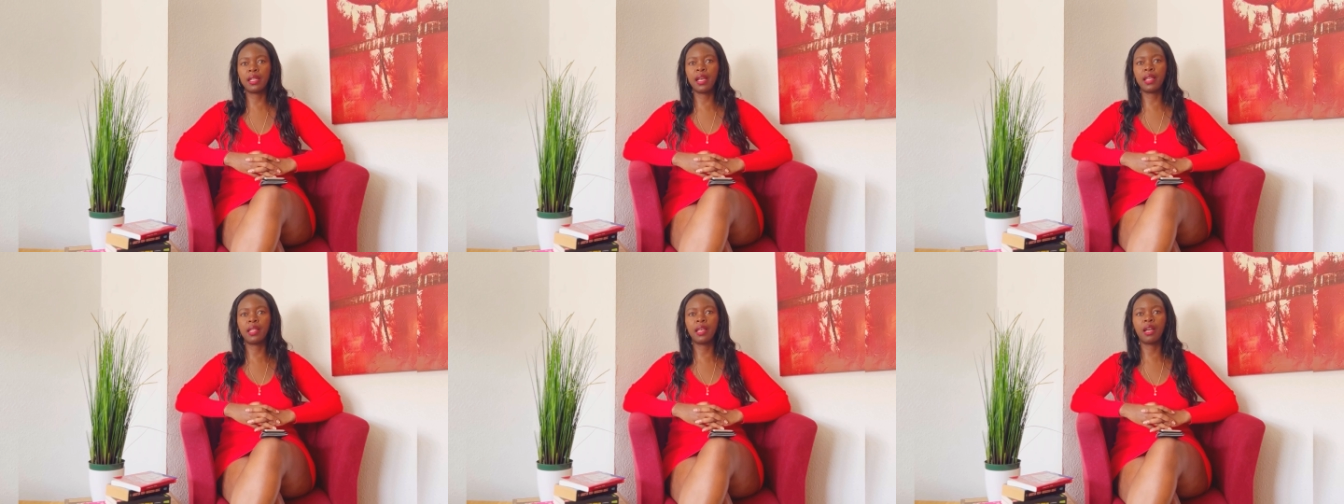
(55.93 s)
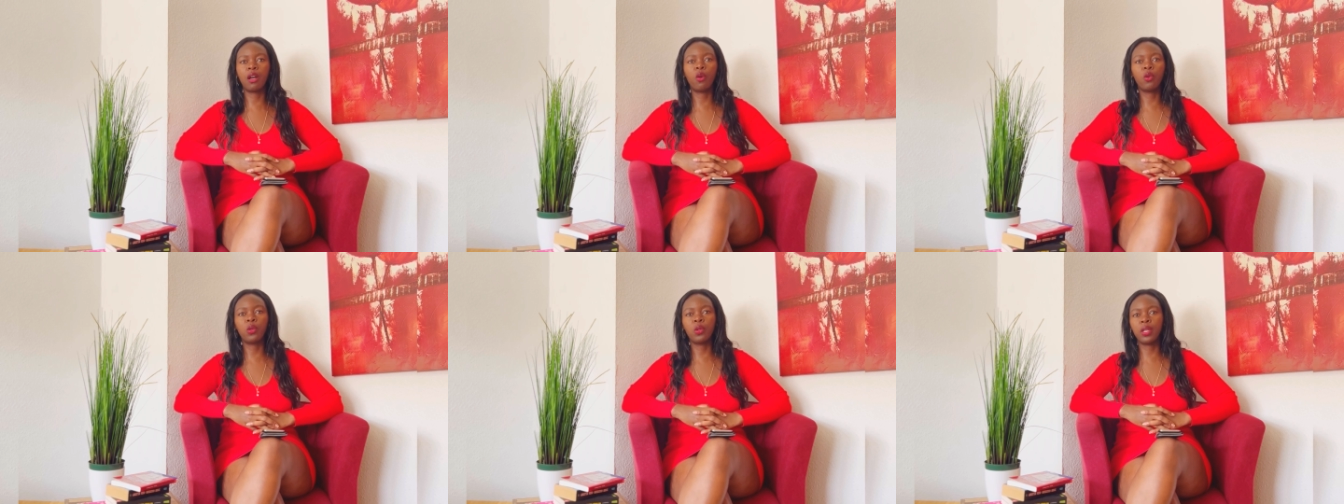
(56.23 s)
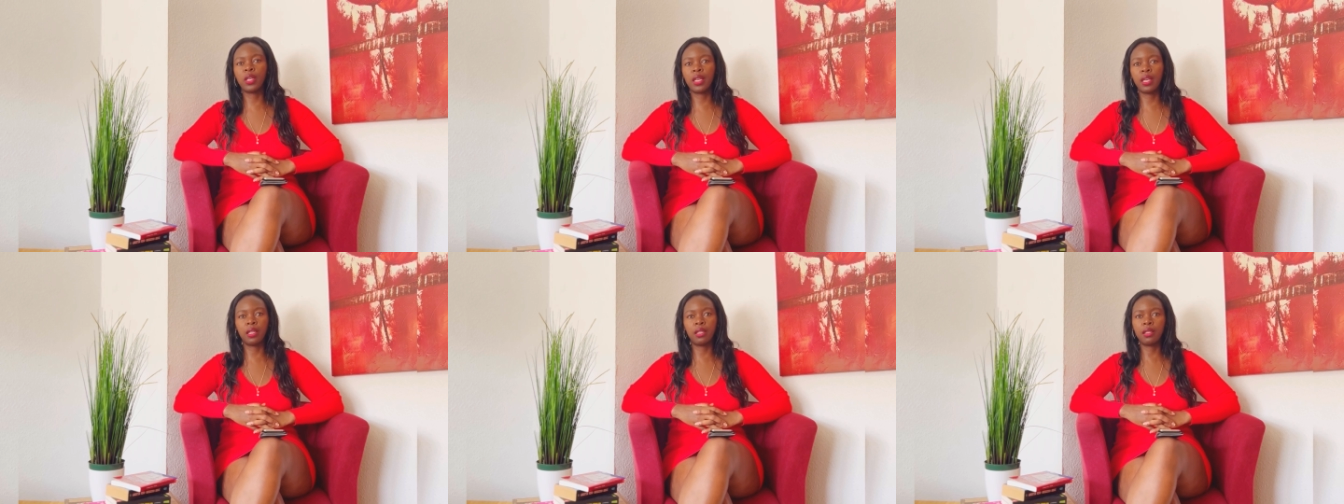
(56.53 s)
I think I would
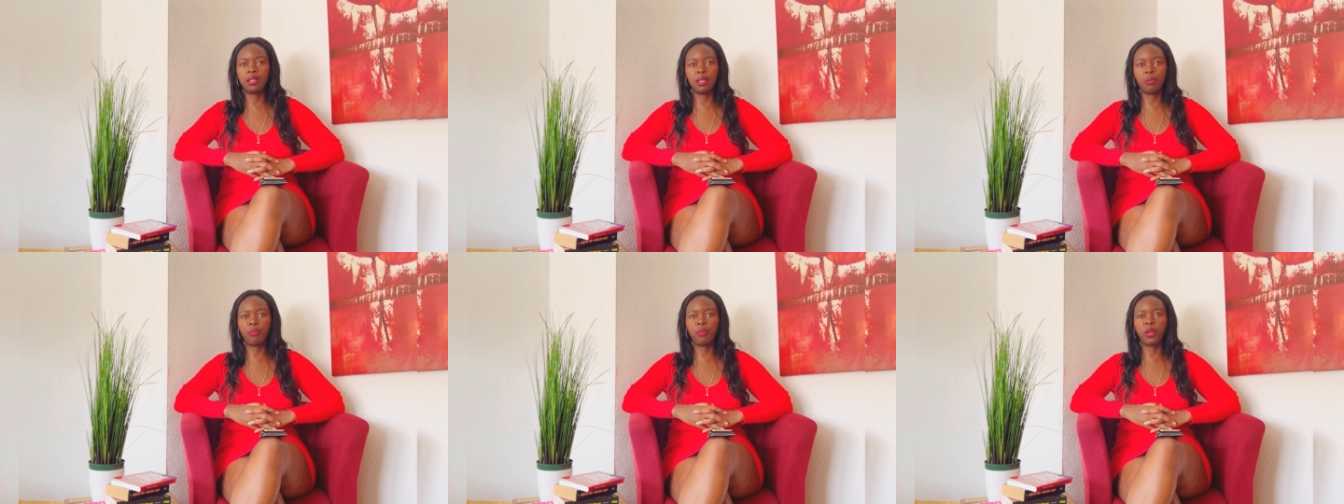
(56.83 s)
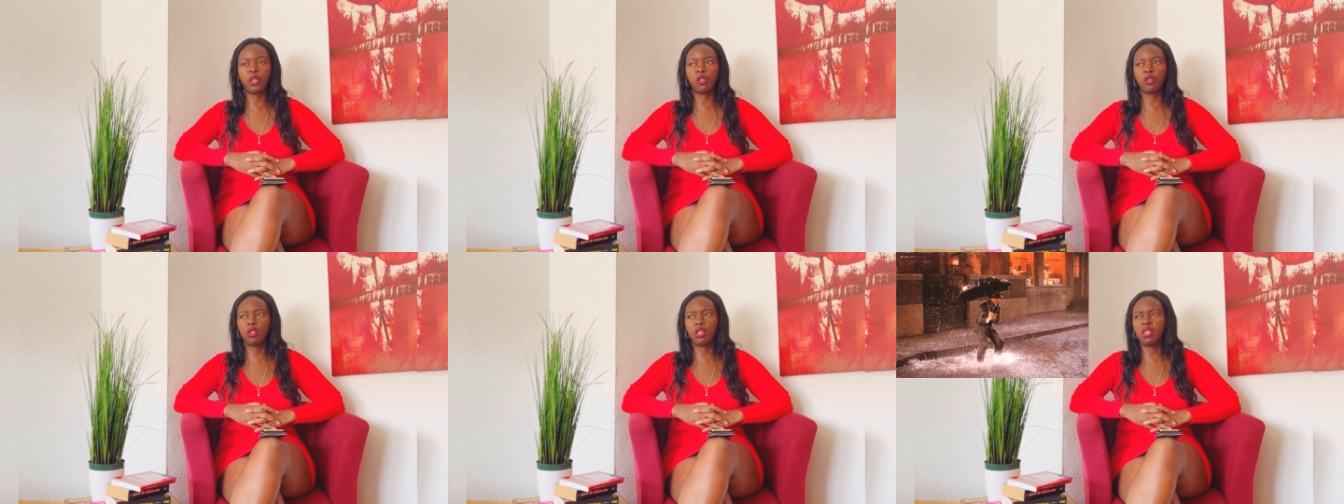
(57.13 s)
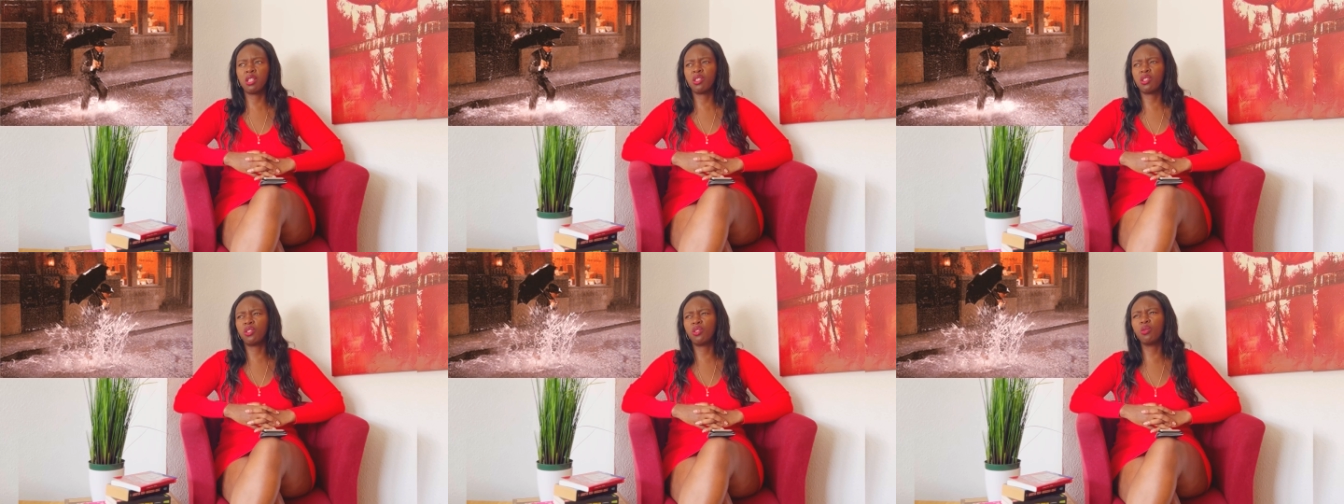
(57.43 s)
get depression.
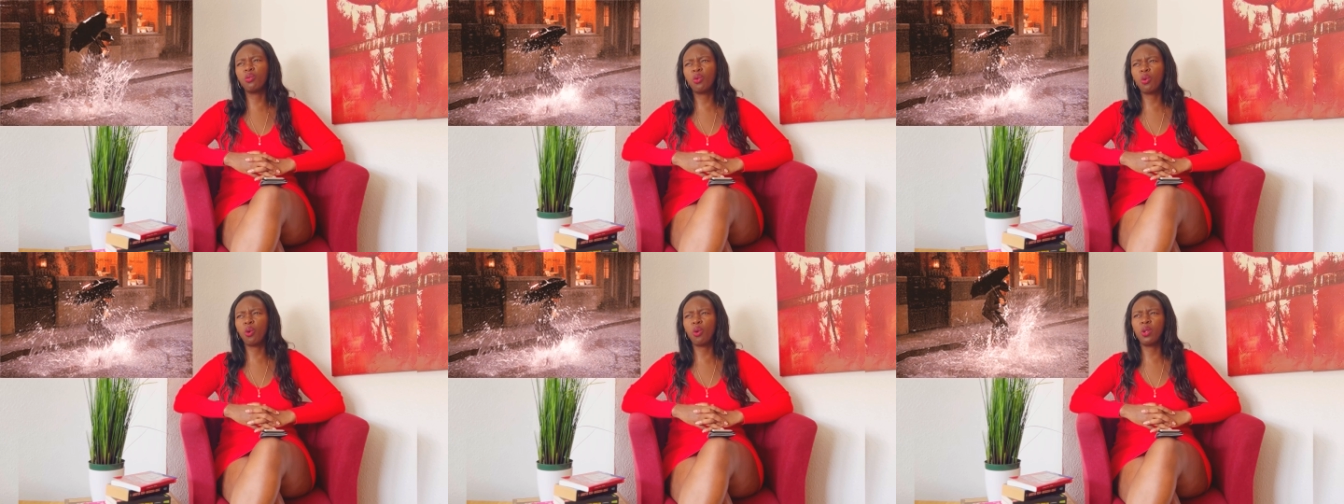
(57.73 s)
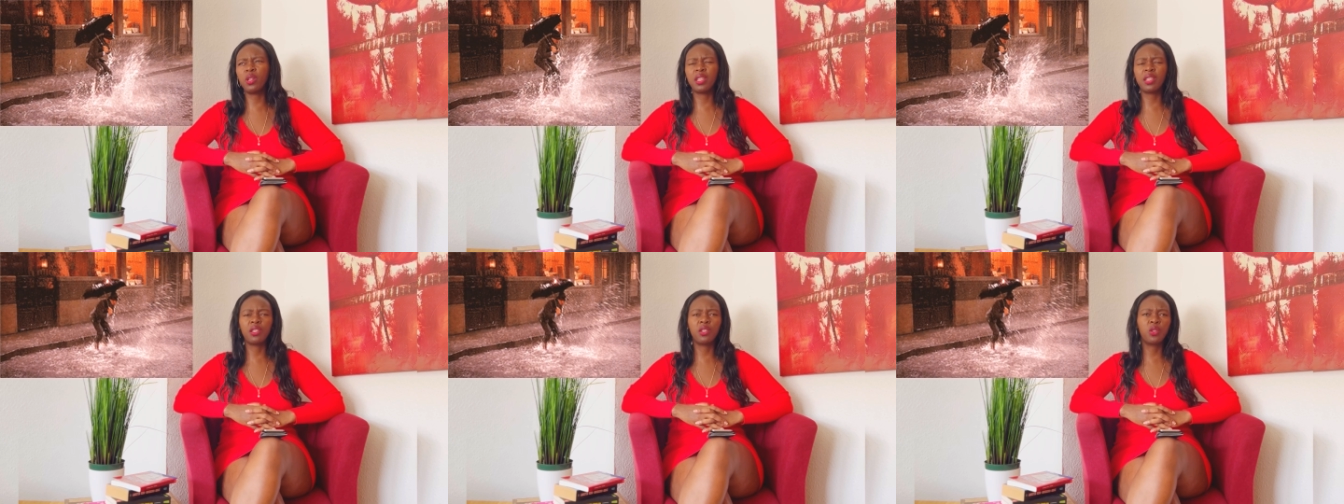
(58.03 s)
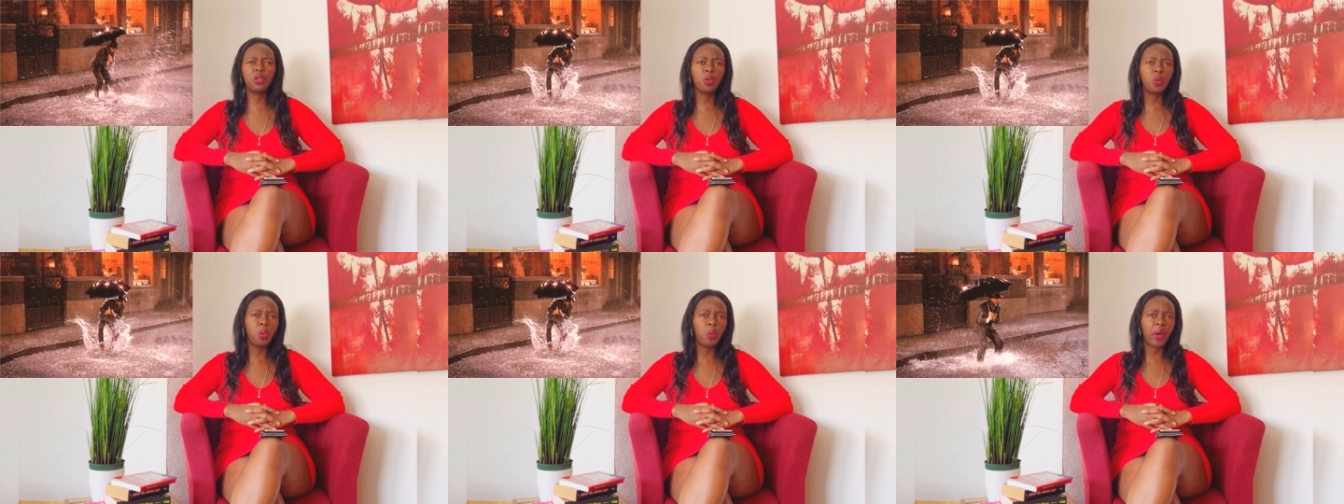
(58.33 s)
It's too cold, it's
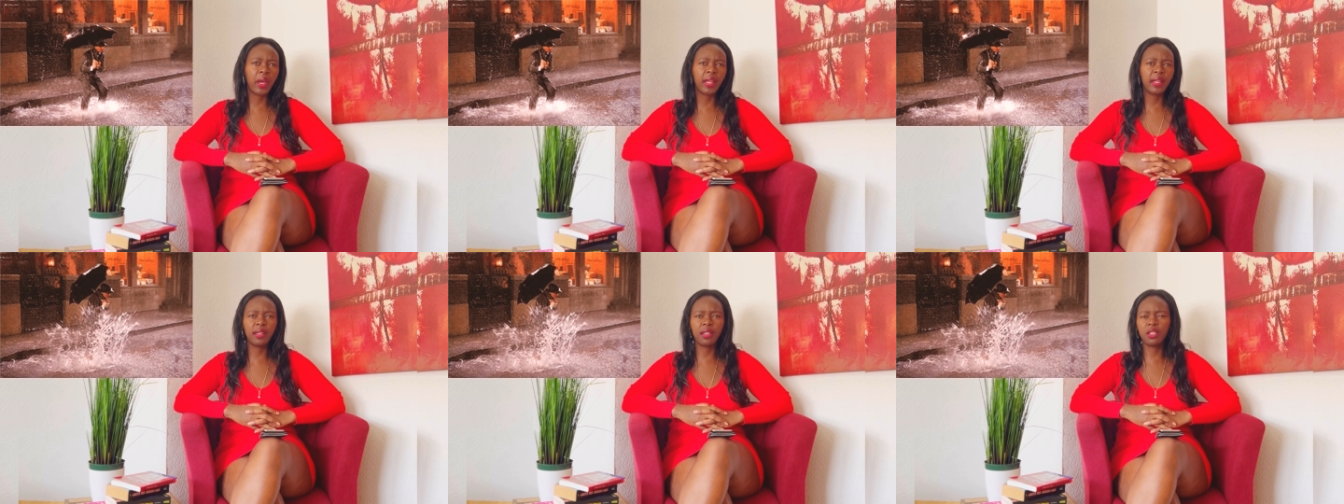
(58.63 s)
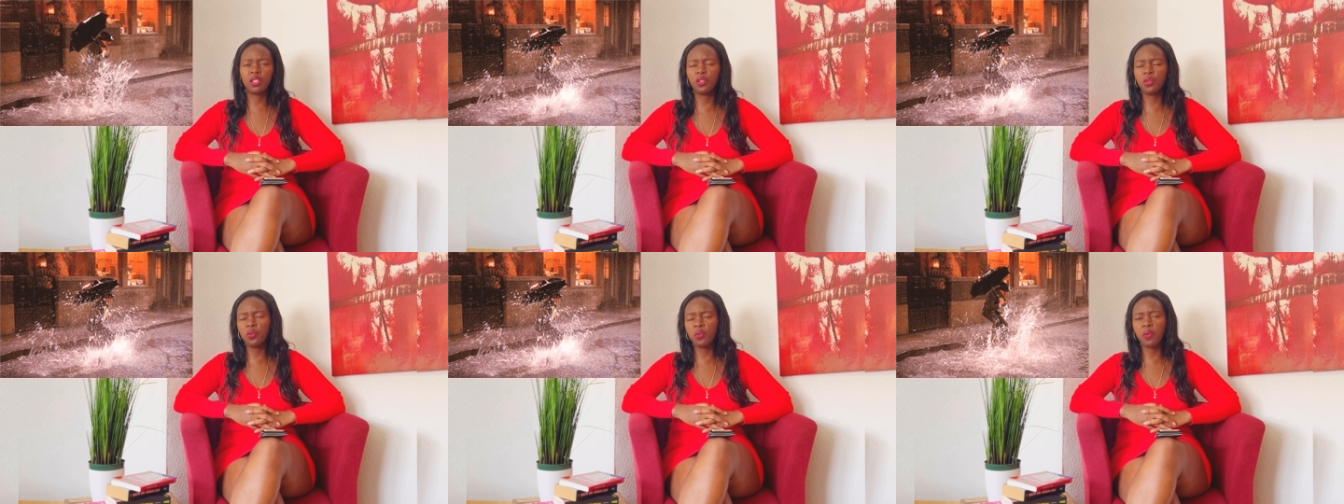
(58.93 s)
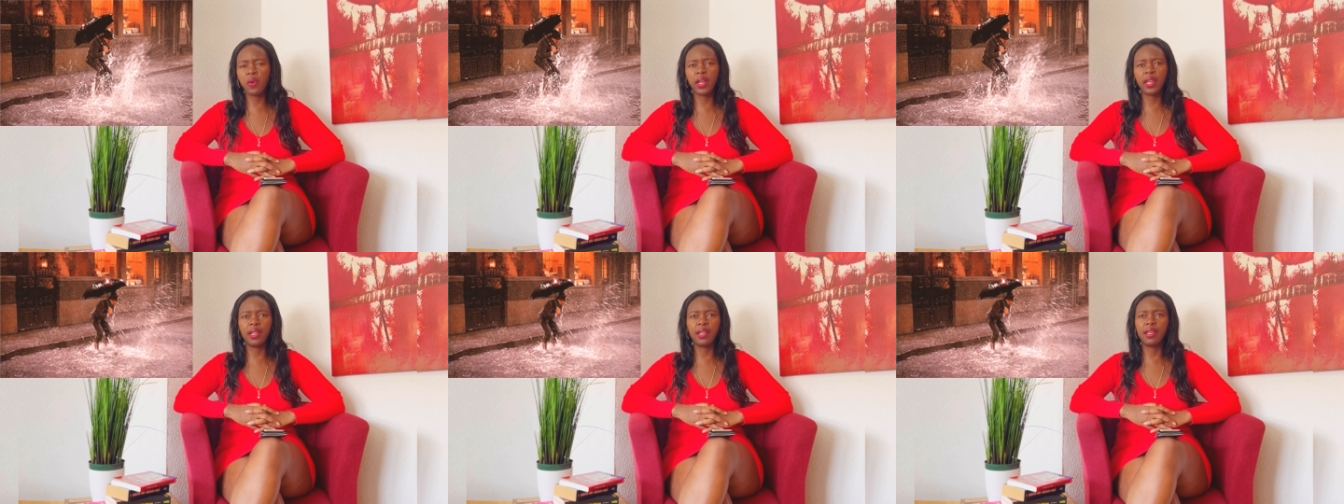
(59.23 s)
too wet, it's too
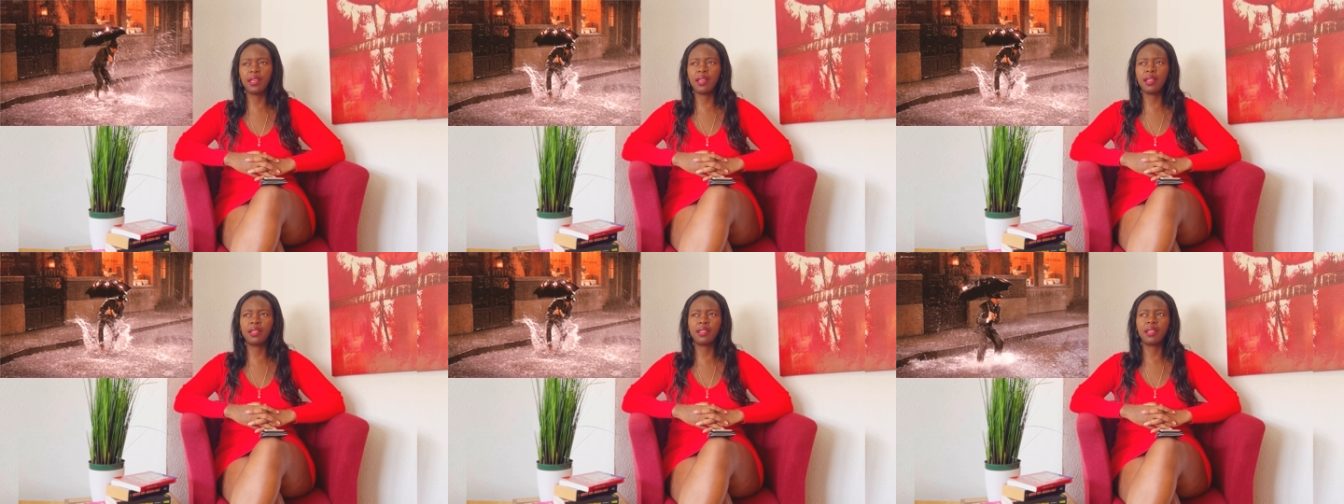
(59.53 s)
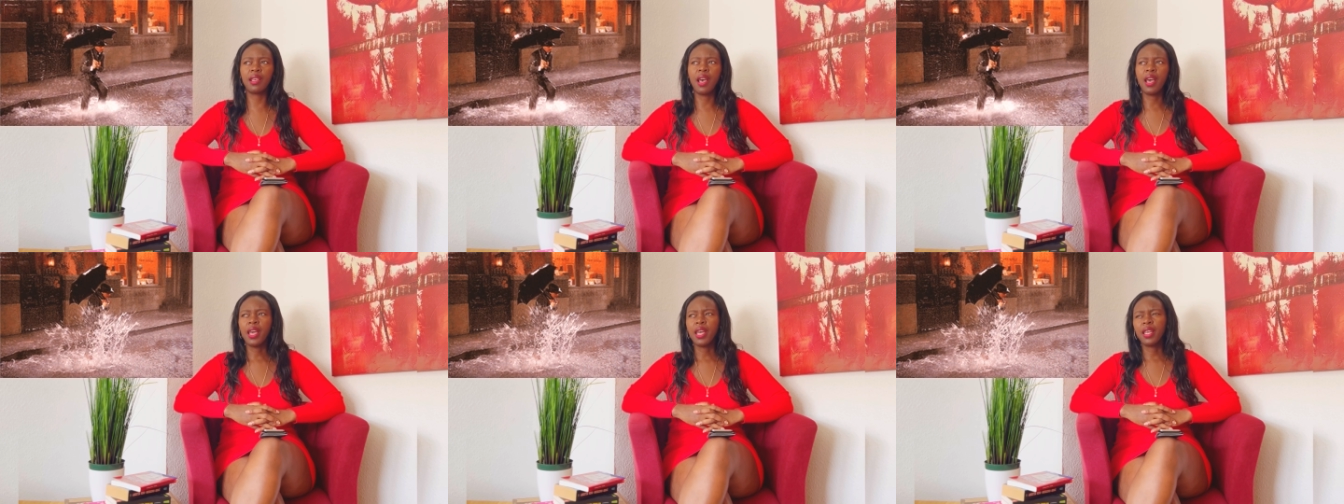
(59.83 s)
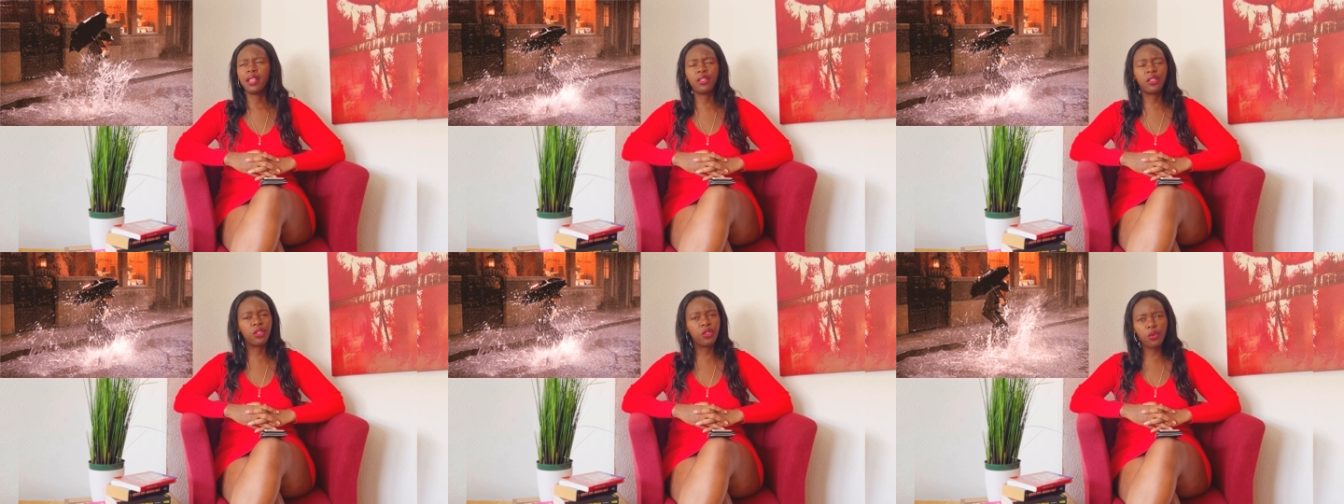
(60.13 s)
rainy,
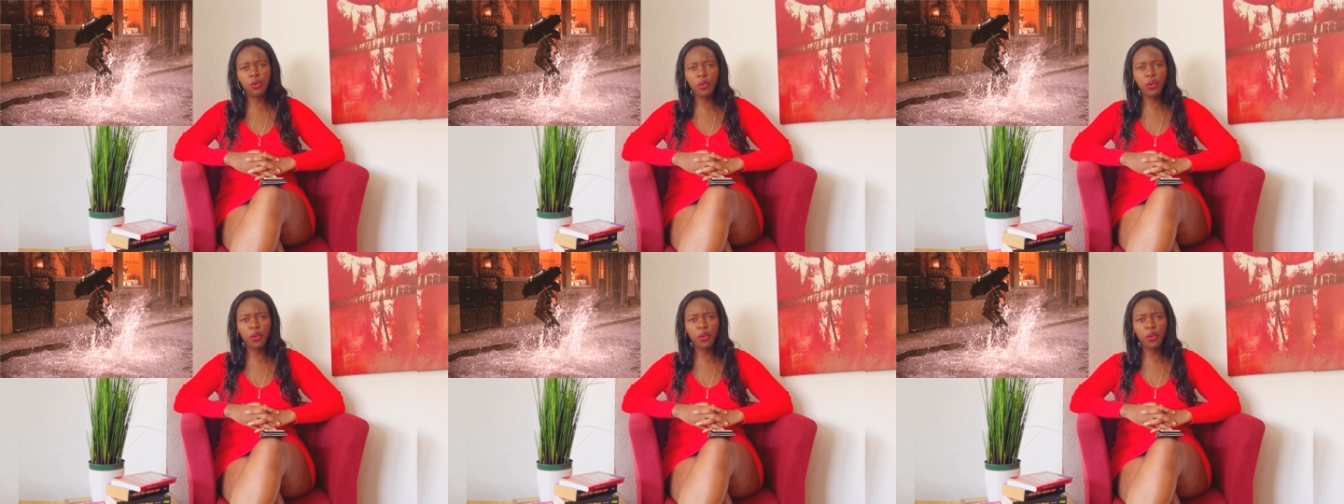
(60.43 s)
it's too